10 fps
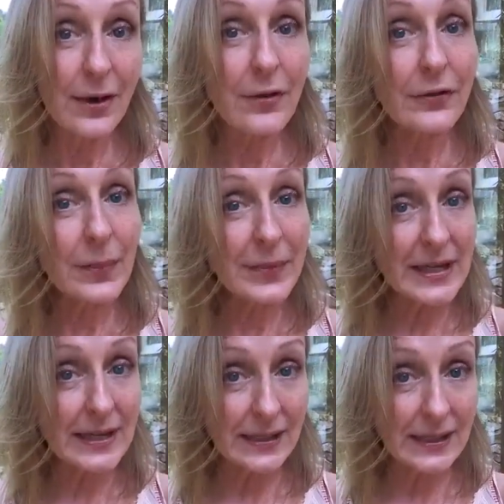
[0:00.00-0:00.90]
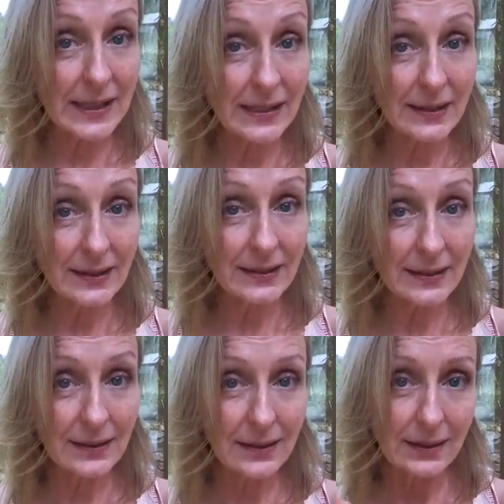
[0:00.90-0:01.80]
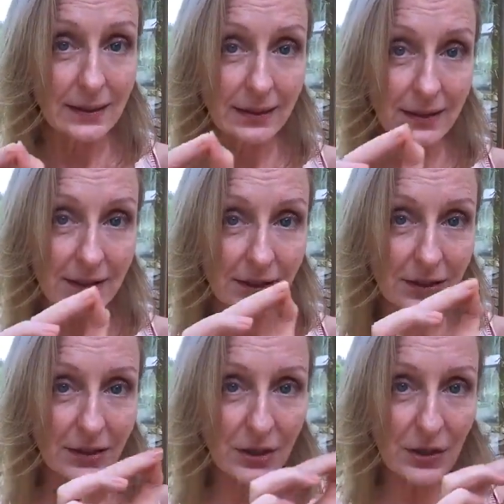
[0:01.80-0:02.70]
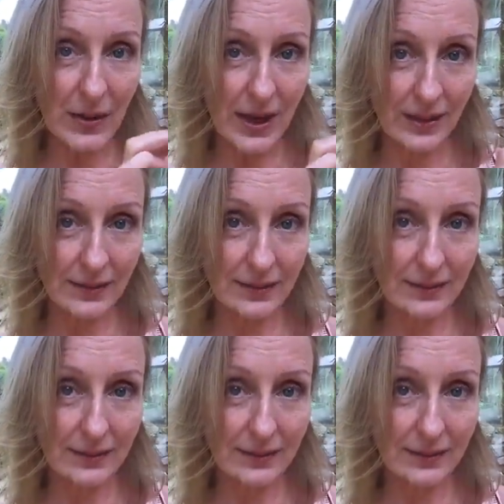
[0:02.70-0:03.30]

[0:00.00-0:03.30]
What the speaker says: from beginning to end.